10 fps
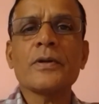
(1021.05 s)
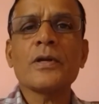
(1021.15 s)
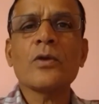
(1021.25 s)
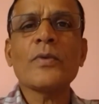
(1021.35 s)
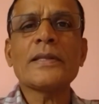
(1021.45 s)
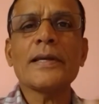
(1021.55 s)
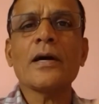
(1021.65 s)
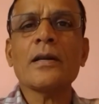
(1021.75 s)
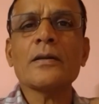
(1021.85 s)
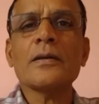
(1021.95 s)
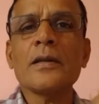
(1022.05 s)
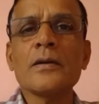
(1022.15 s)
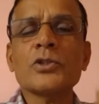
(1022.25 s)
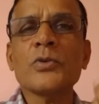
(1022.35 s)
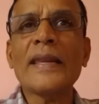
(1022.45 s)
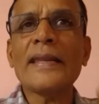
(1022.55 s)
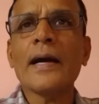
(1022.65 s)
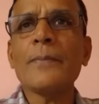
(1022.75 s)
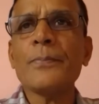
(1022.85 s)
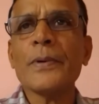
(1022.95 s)
You know, when they are, you know, swelling
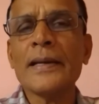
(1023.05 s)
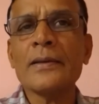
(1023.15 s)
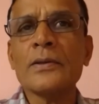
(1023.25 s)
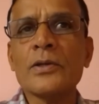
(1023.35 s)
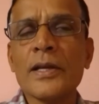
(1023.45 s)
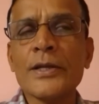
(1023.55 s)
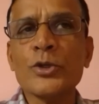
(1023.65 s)
up and trying to